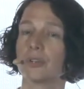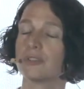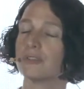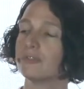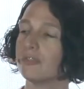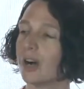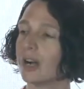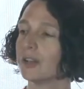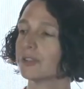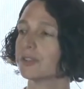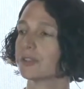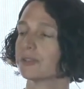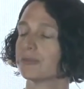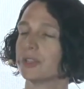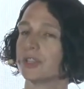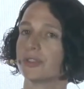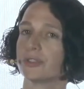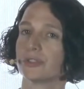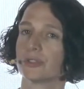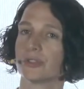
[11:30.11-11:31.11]
advance
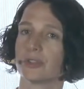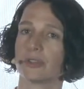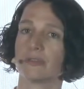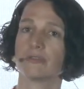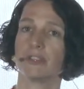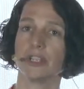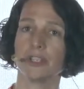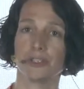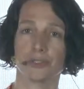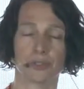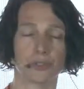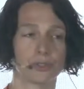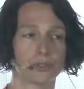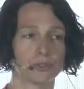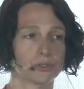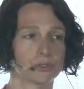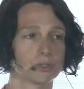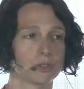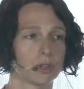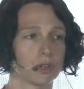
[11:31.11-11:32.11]

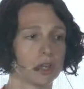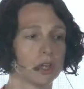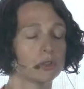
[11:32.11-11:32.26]
research,